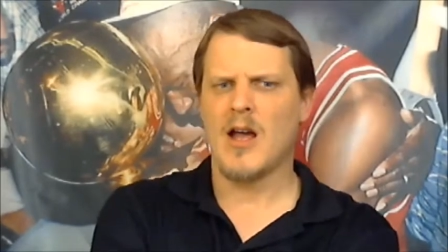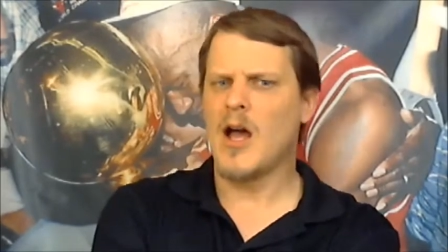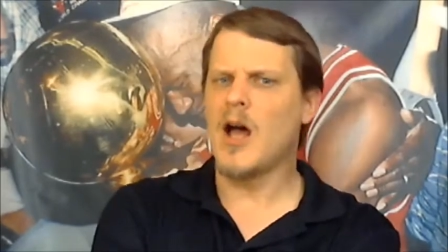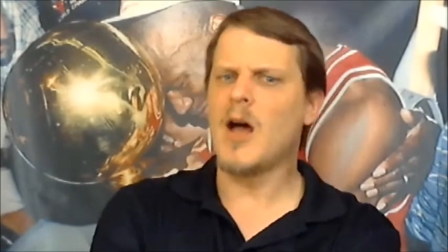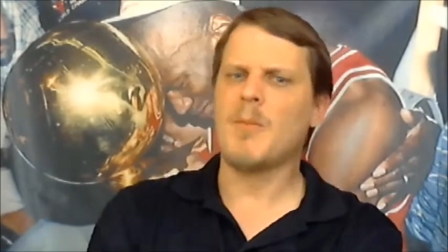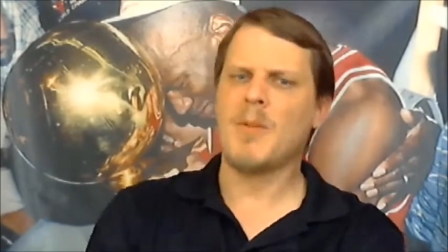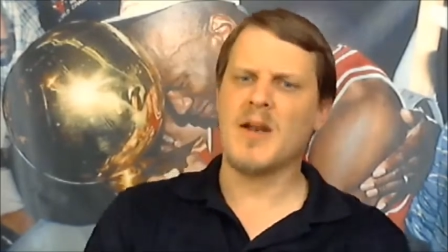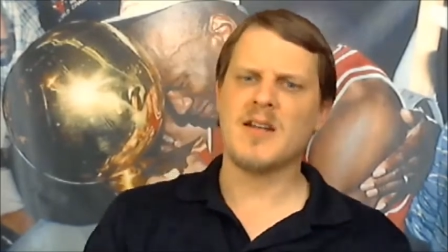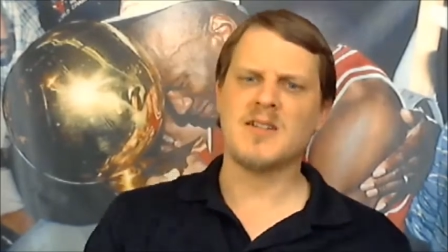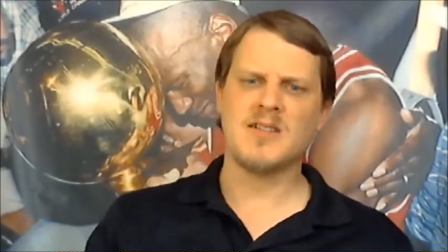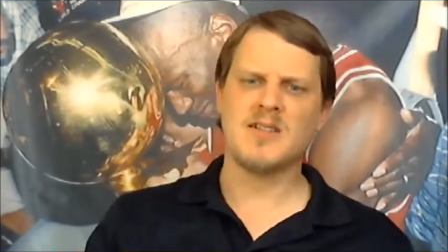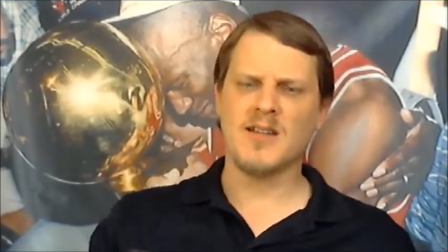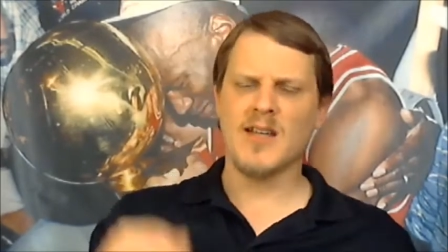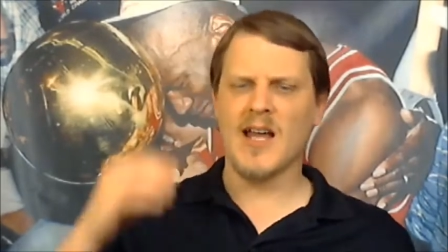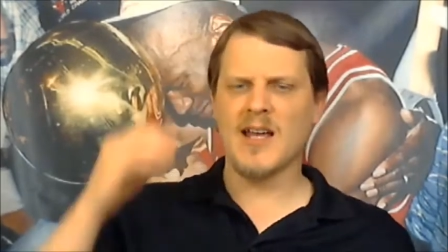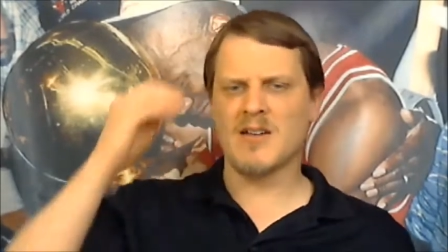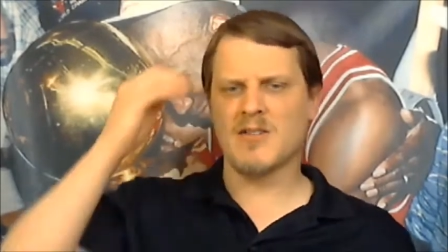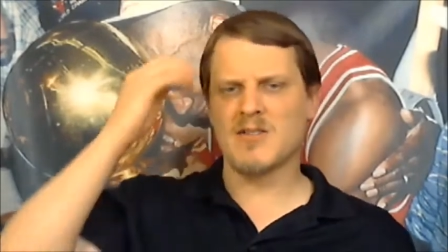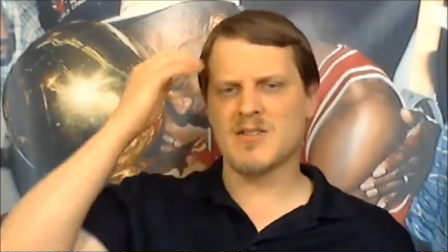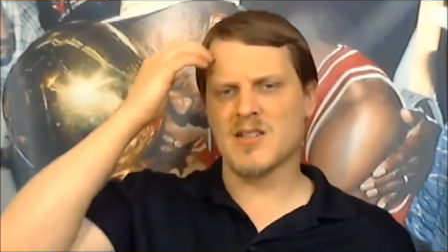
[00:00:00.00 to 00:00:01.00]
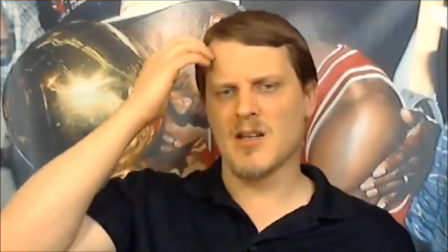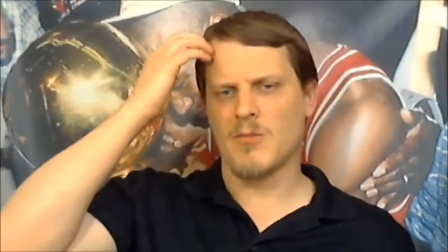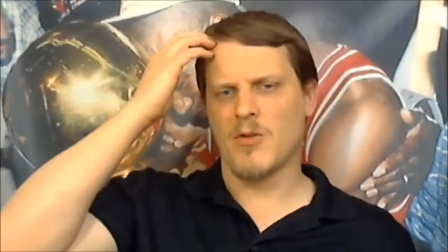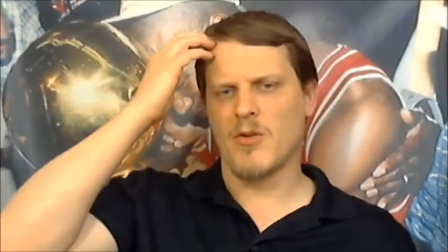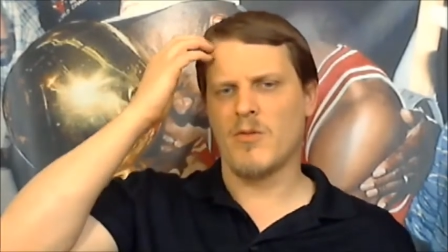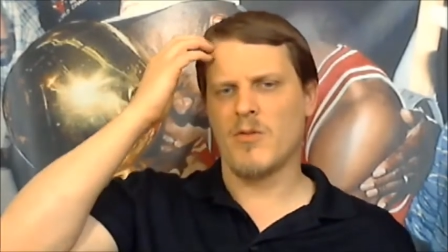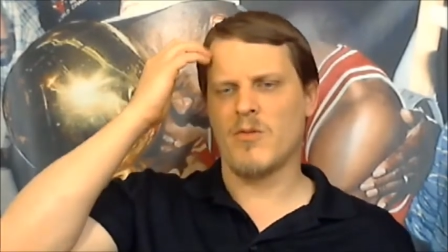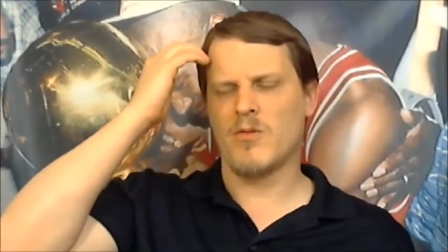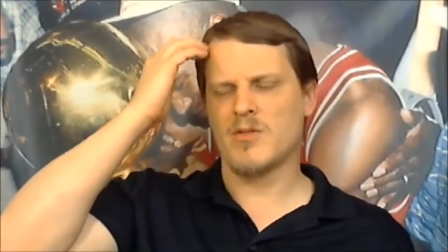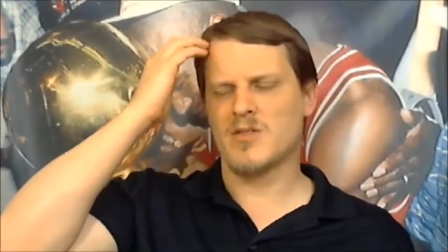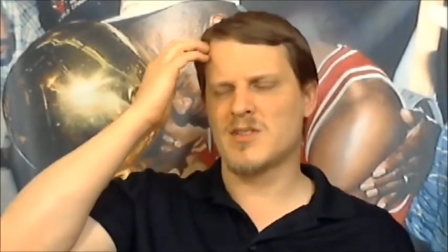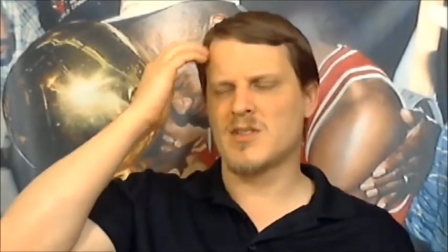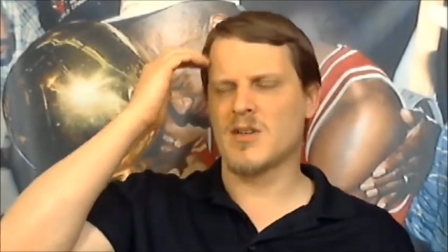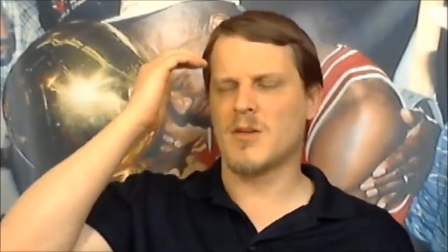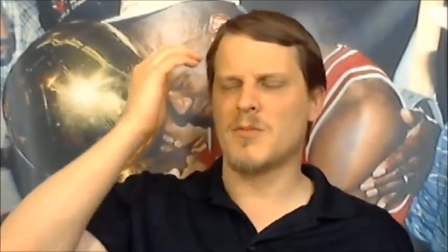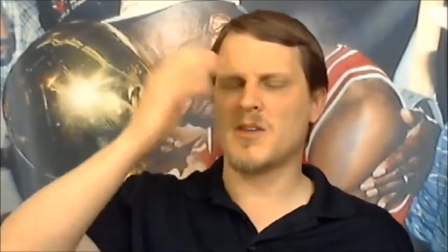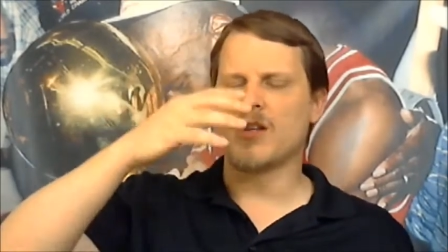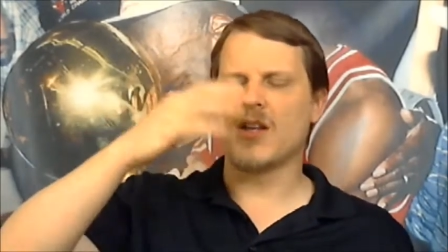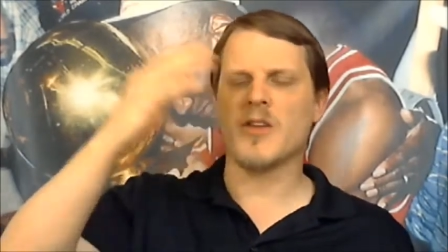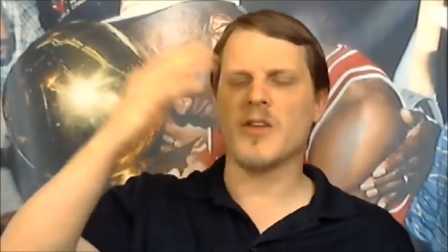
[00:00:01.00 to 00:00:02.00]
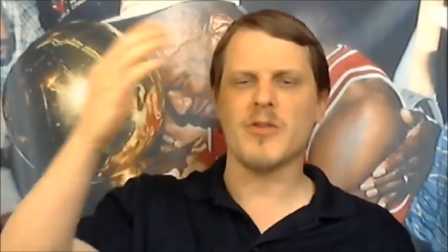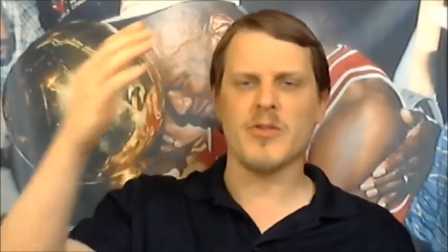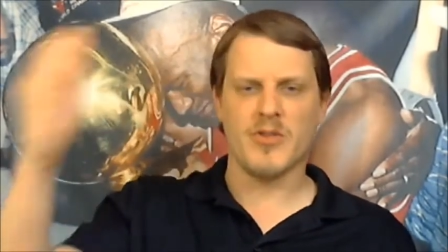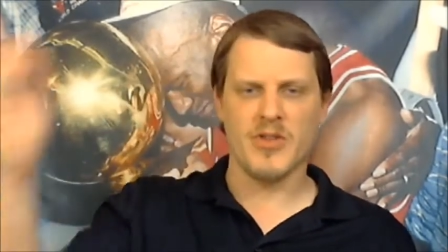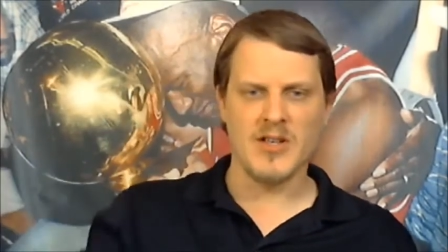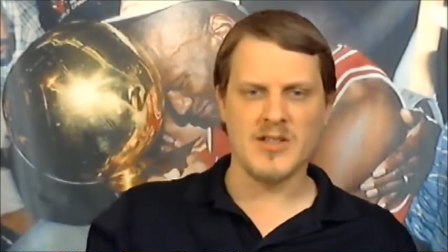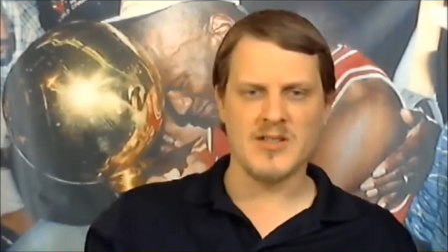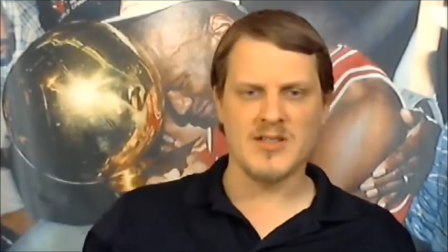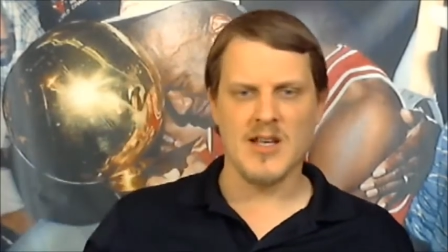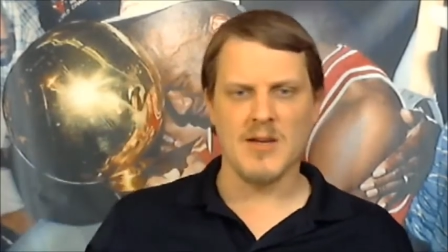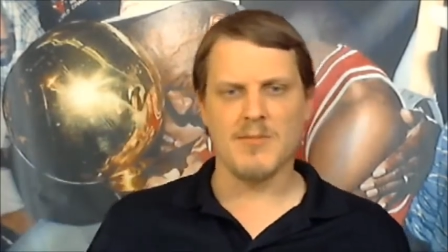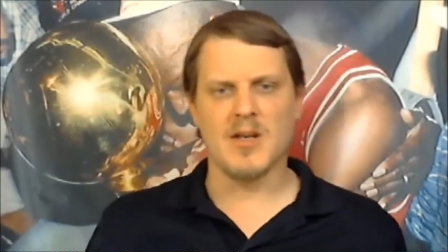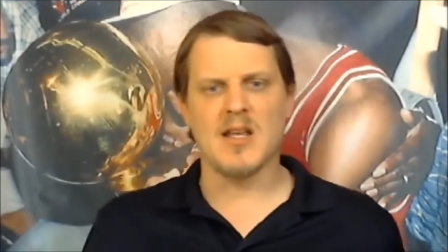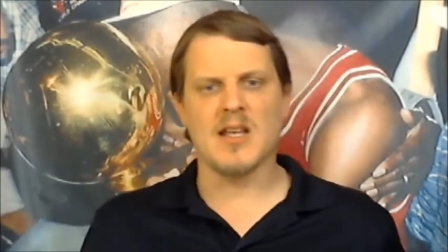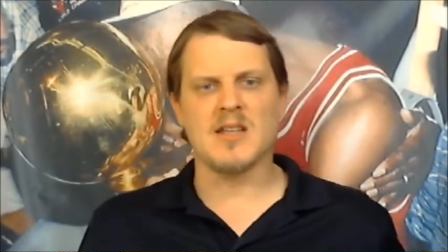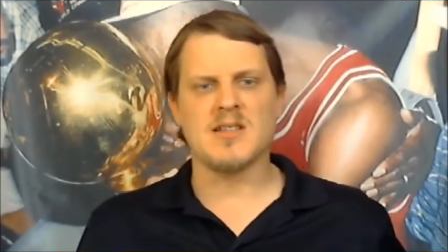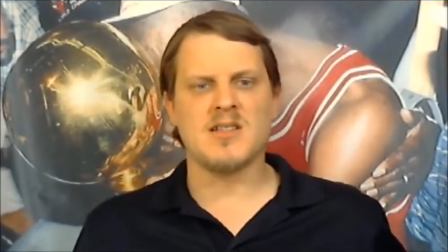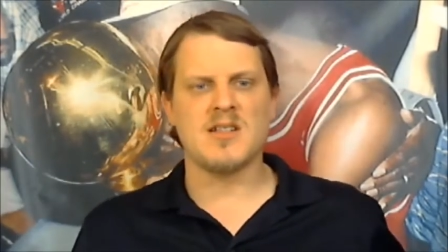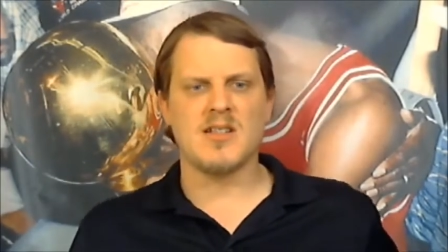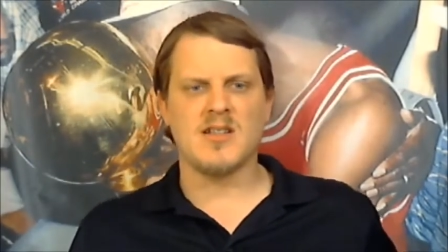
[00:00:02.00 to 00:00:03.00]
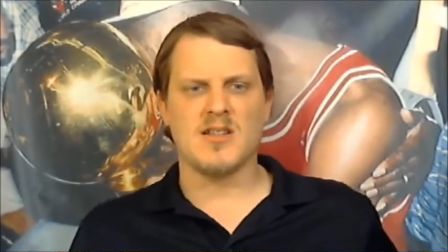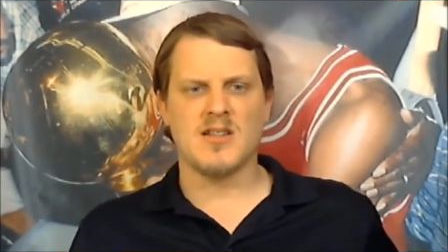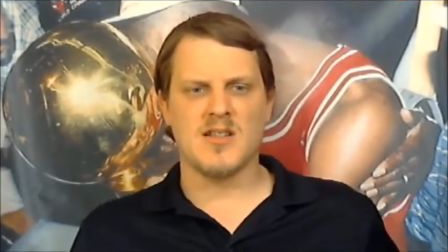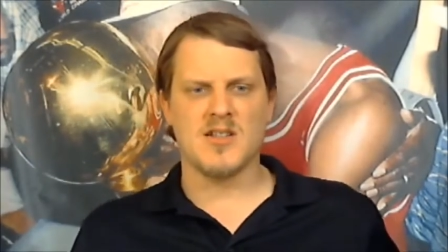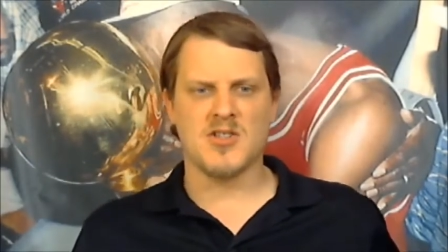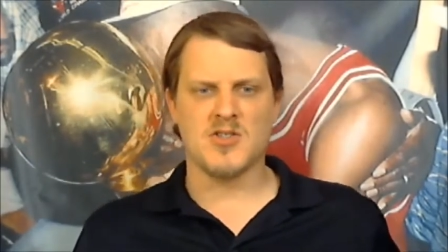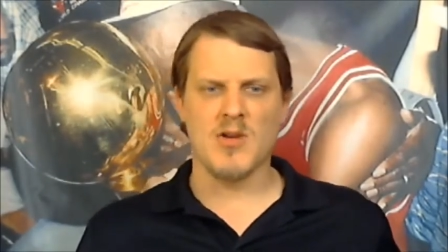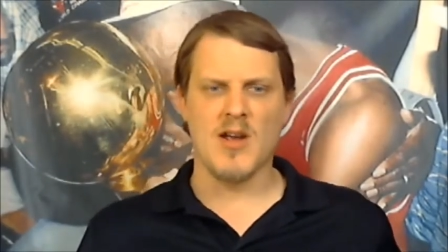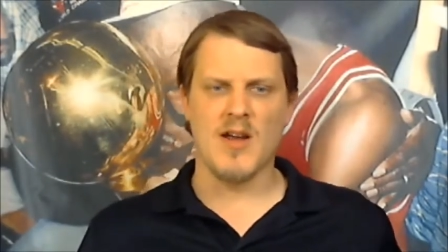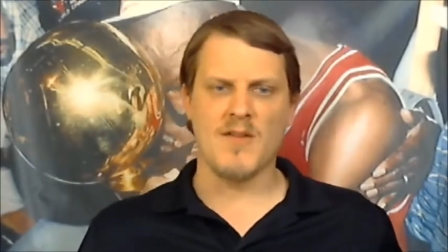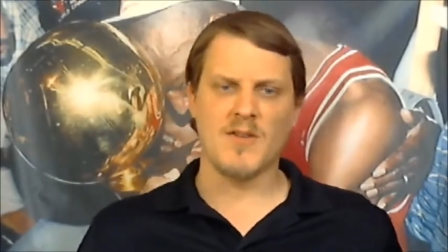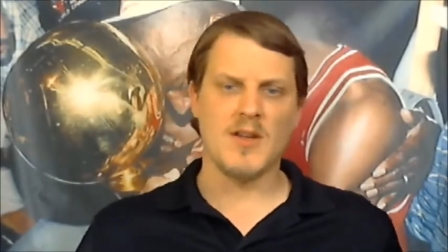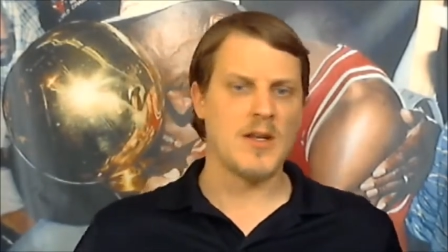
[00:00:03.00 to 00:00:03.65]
Uh, but I did like some of some of the other things that McKenzie did in this draft,